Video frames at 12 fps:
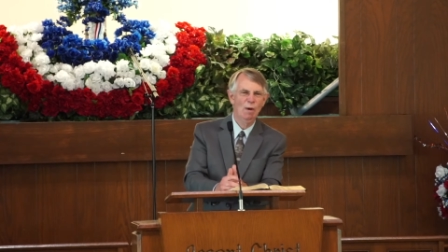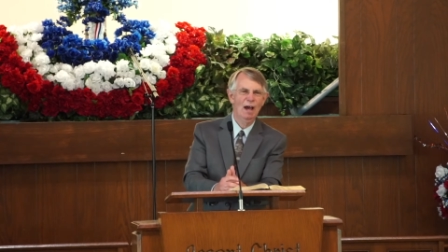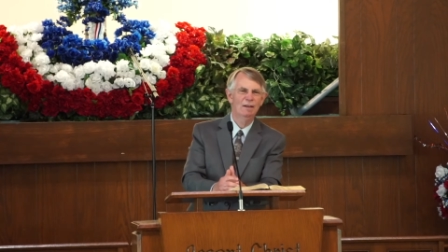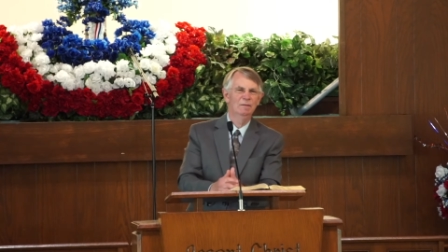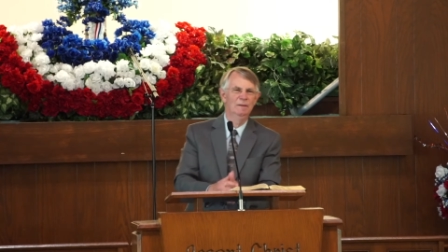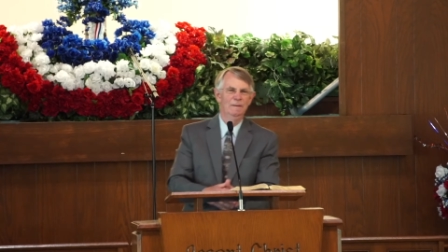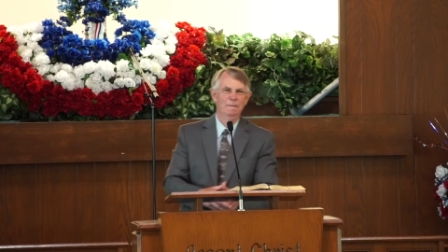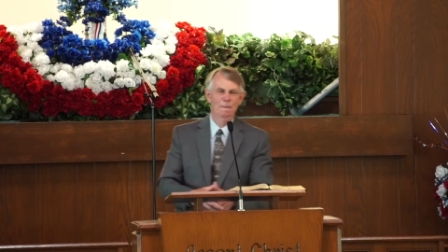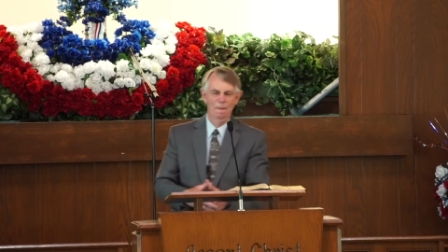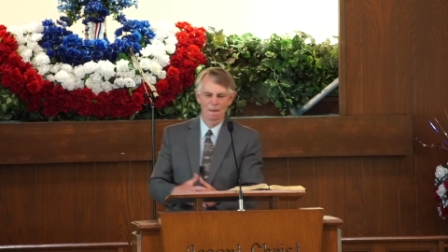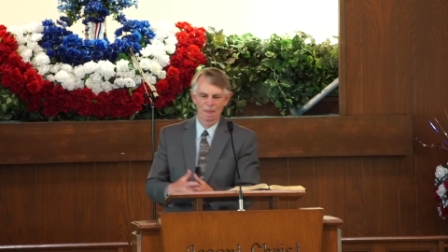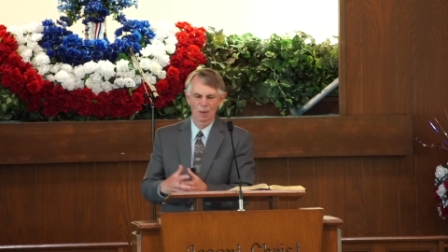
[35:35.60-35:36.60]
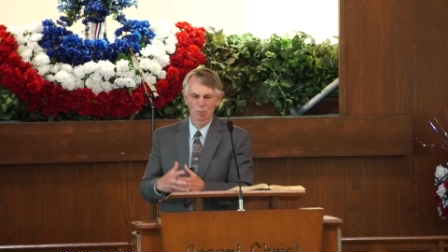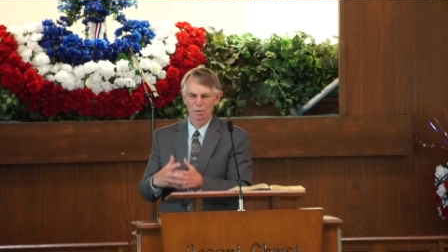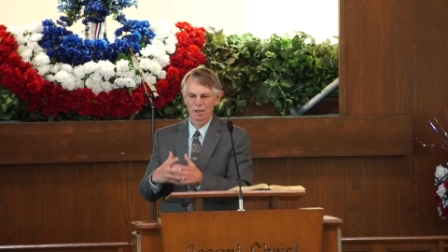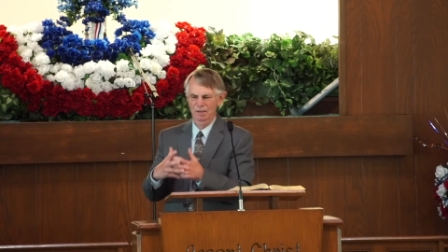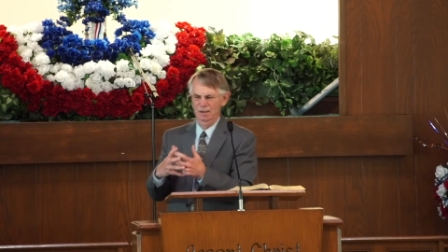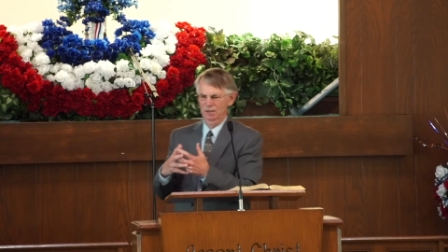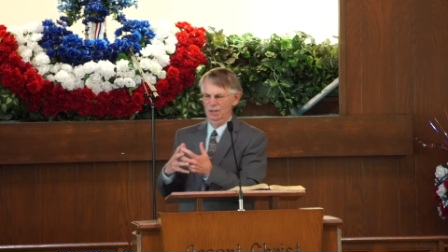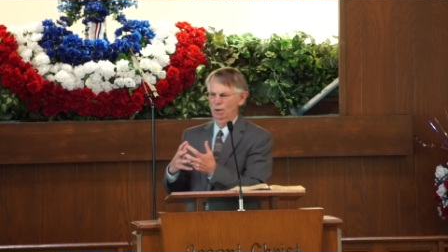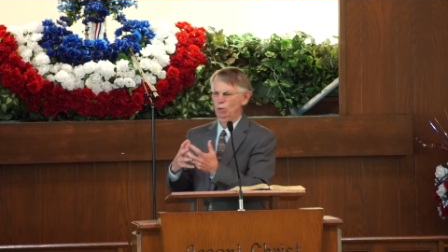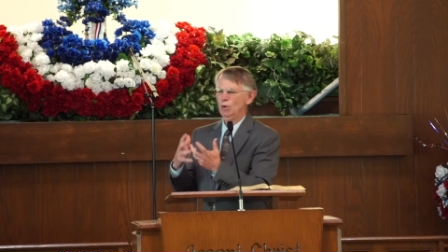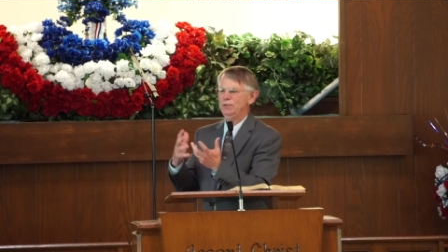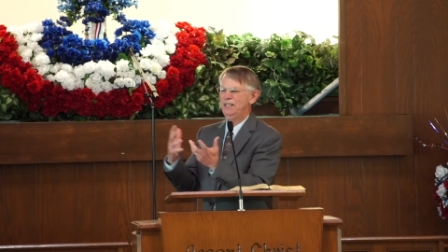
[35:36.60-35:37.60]
out and there'll be
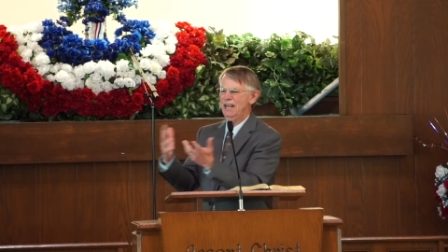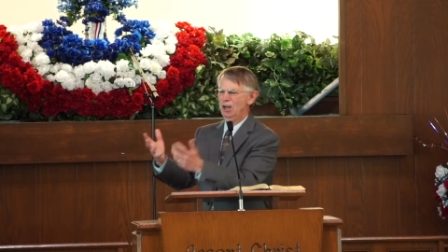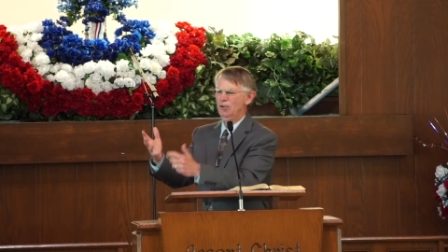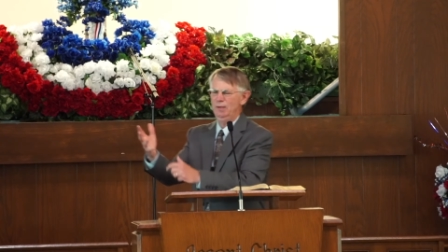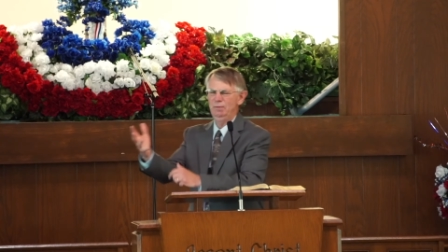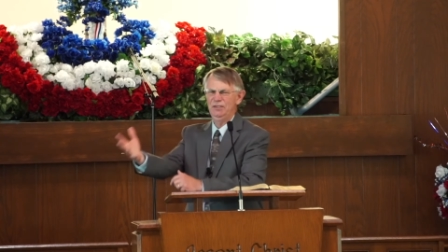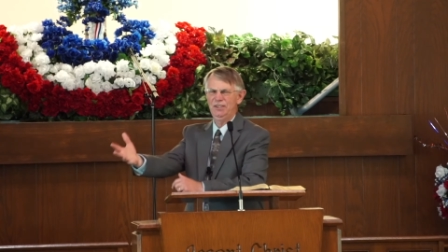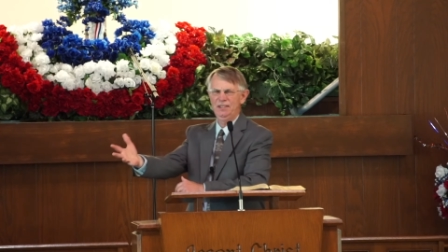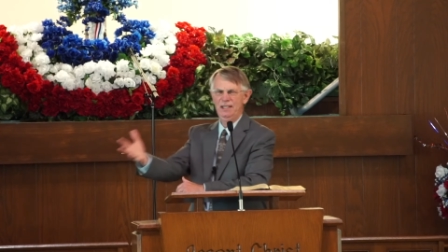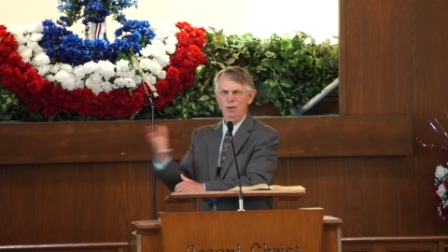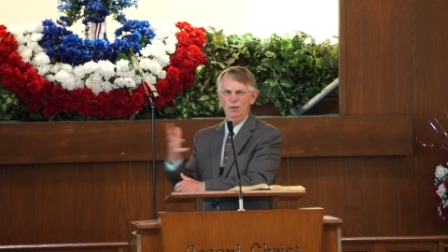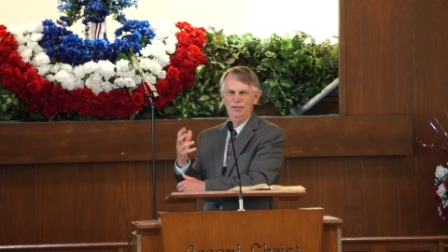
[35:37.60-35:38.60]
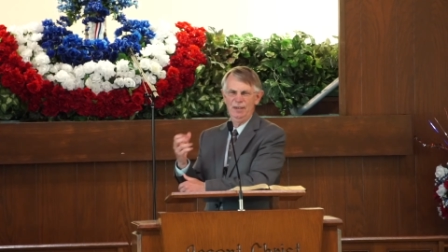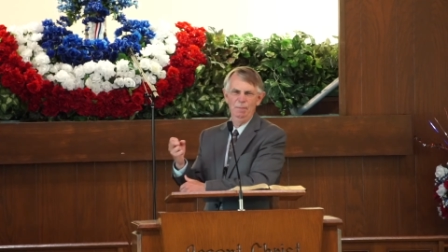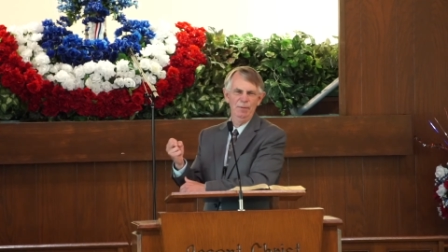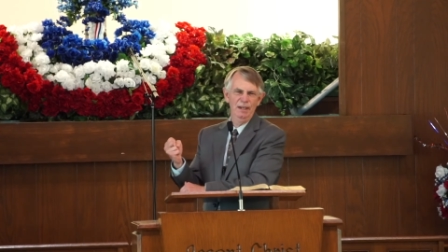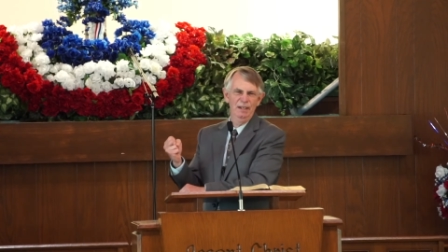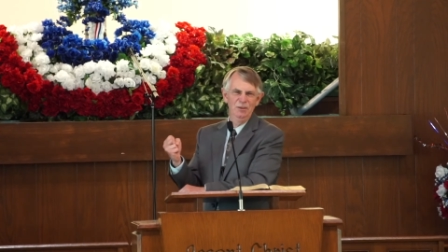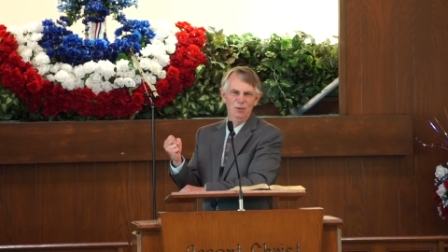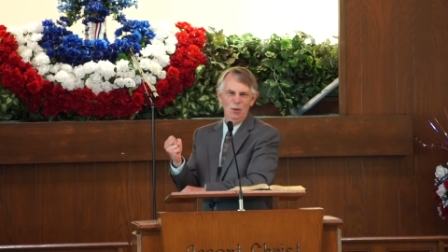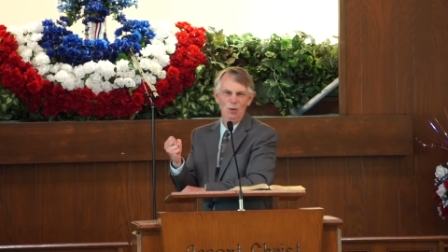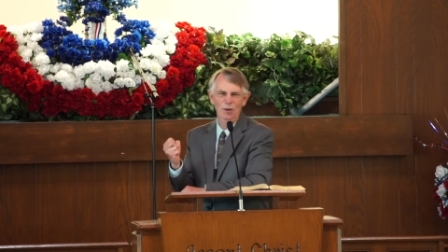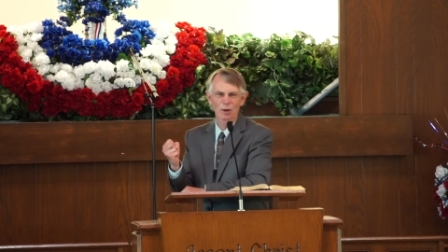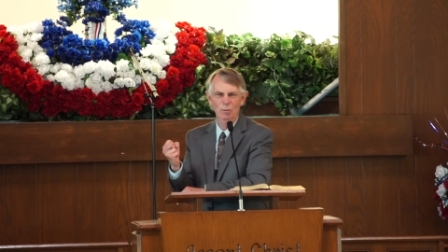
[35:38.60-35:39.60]
someone will dare them to steal something, and
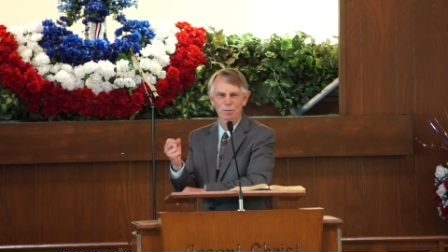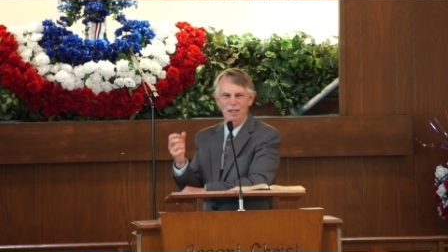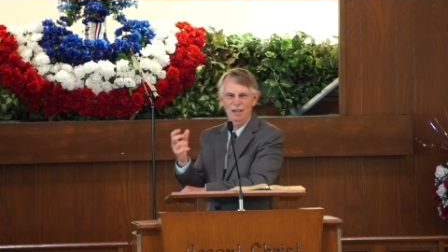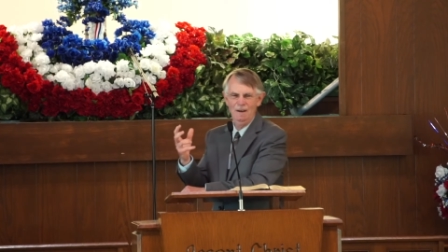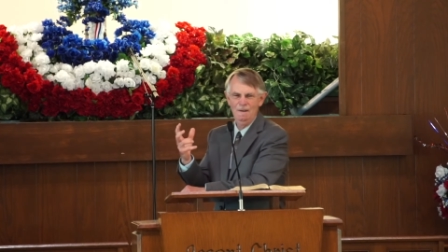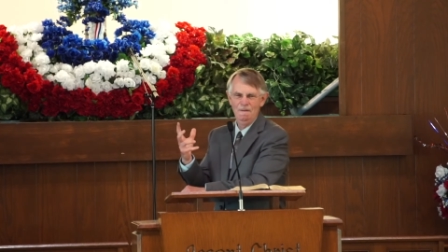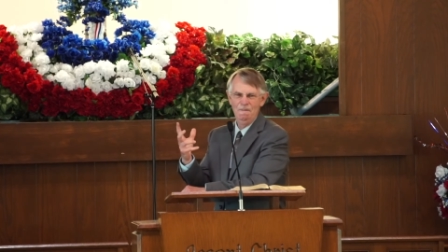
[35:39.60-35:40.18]
so there will be a